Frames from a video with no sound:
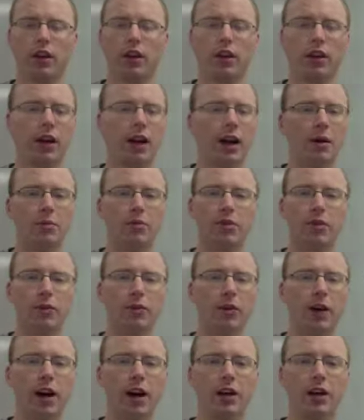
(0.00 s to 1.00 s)
The absolute
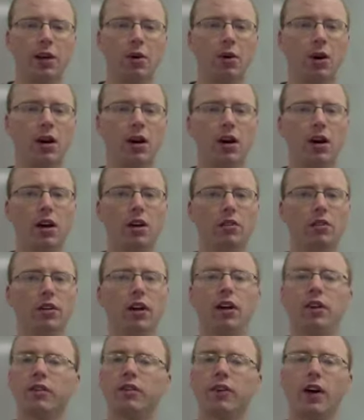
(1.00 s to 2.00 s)
value of
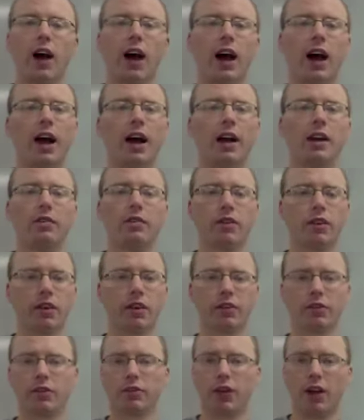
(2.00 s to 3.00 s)
5
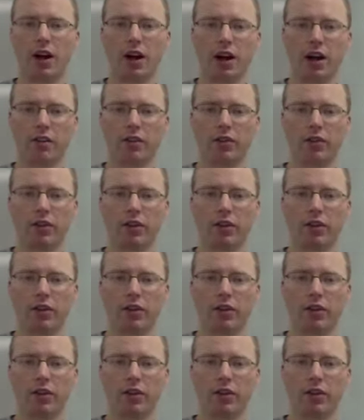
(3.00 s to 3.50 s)
is 5.